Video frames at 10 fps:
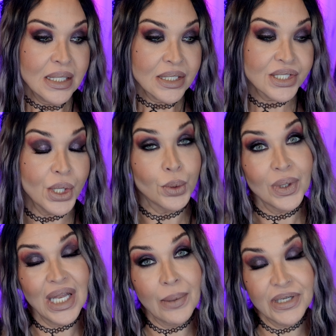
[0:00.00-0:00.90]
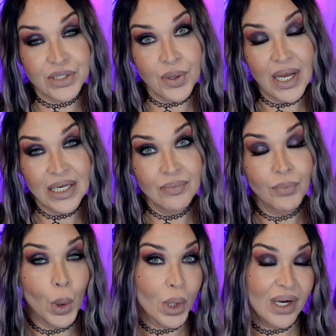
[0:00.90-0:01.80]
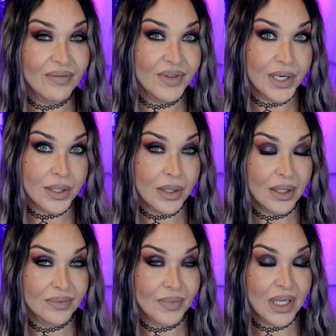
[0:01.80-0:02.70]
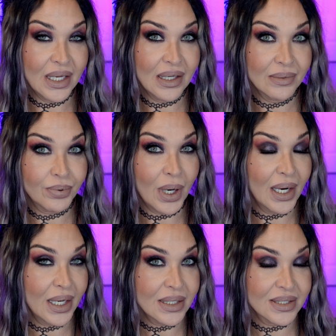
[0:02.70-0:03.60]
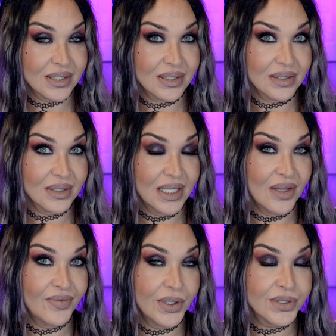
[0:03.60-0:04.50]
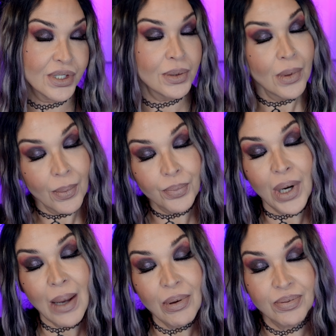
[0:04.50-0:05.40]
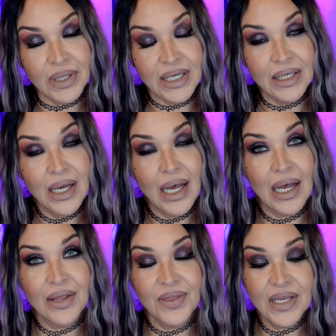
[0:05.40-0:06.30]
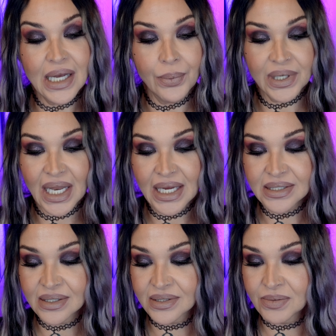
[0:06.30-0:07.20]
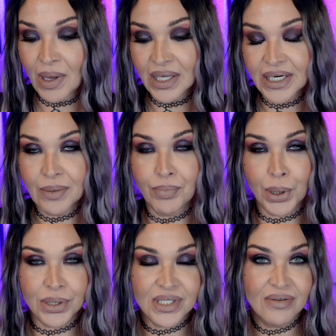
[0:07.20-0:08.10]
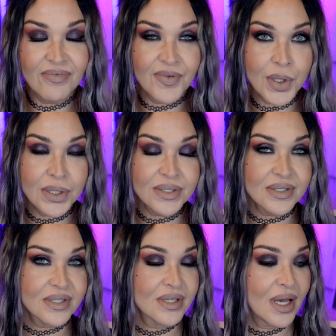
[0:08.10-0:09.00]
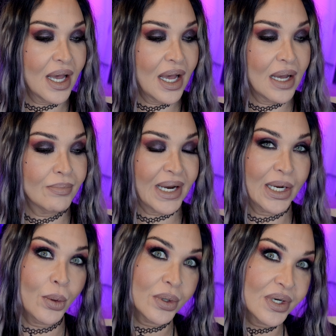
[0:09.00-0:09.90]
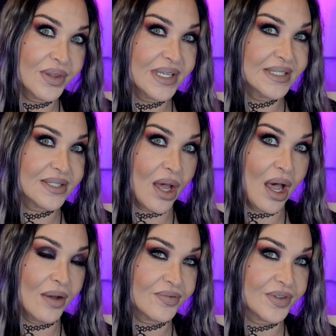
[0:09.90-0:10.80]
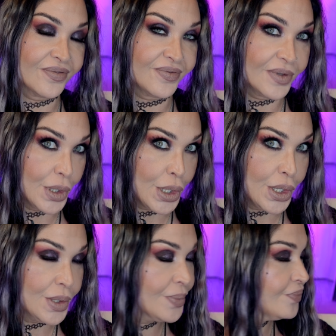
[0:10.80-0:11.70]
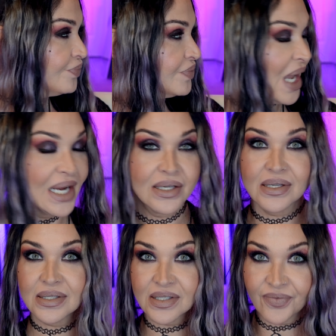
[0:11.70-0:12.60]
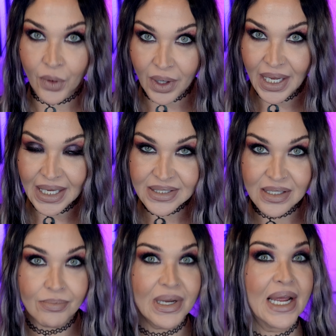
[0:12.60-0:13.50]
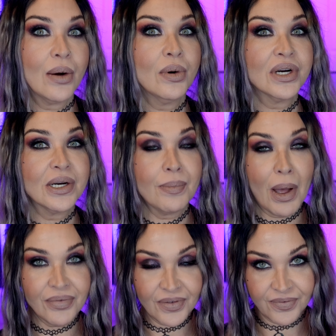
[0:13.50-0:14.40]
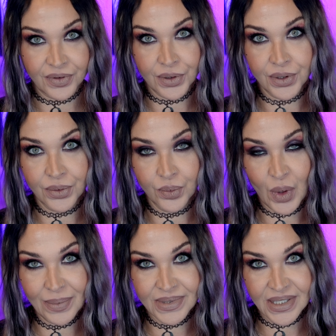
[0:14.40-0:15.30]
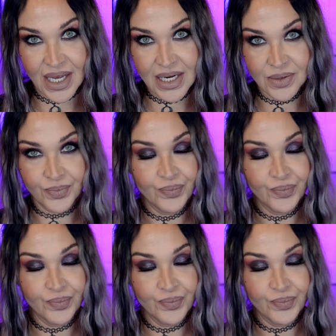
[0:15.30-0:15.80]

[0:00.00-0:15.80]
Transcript: So will I be trying more of their products in the future? Probably. I think I would like to smell it in person first. But I ordered these off the Phlur. Sephora has them, but I ordered them off the Phlur website